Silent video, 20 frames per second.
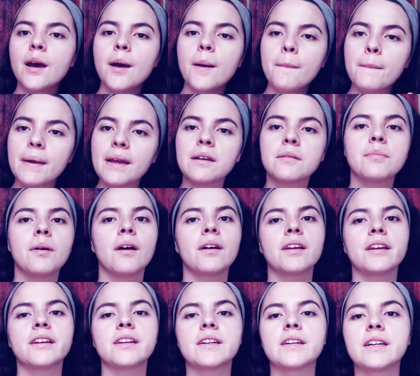
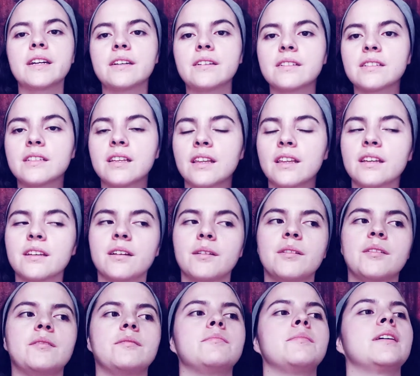ping-ponging around, because I think
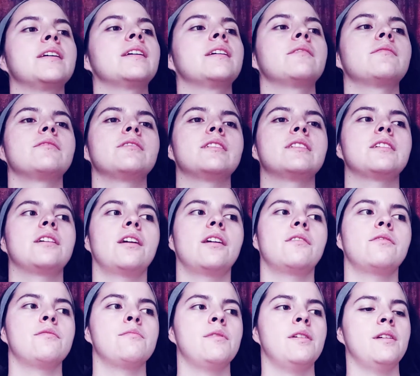I might get really tired
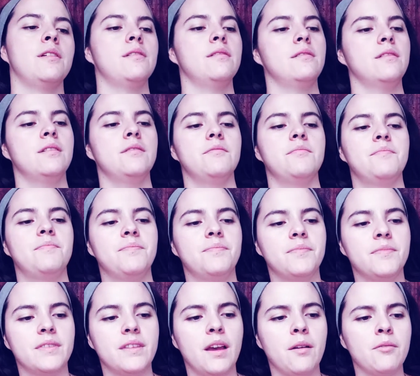from that.
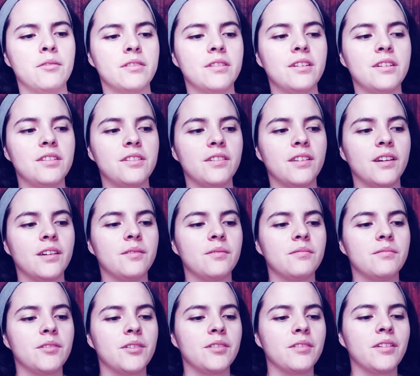I was going to do that
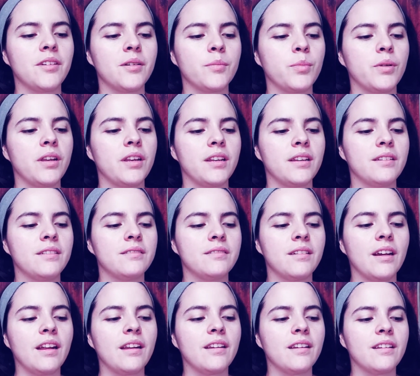earlier, but I didn't,
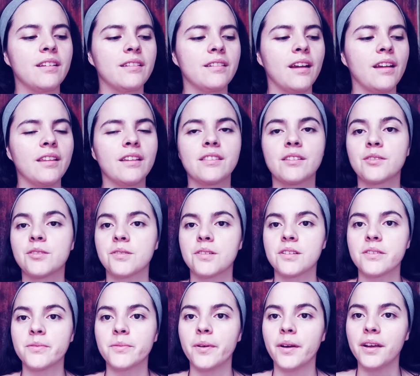and I think there's a
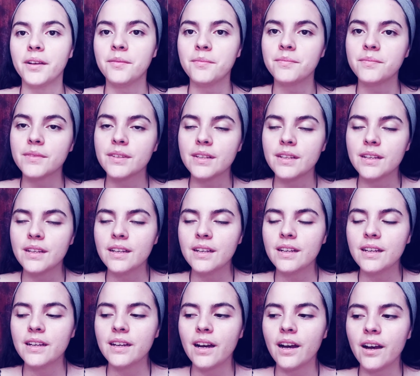reason why.
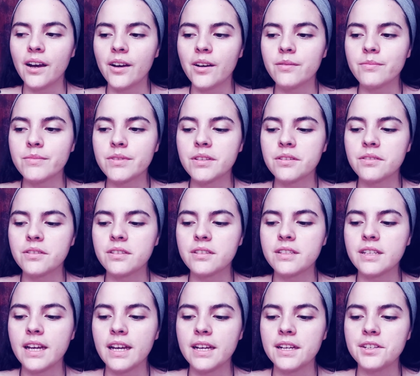So
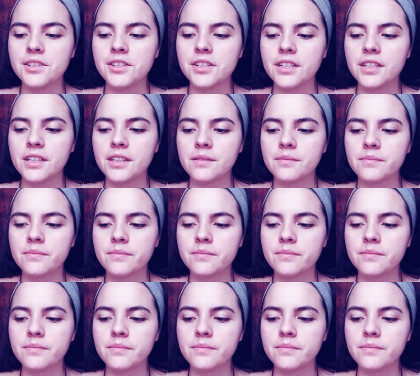Saggy,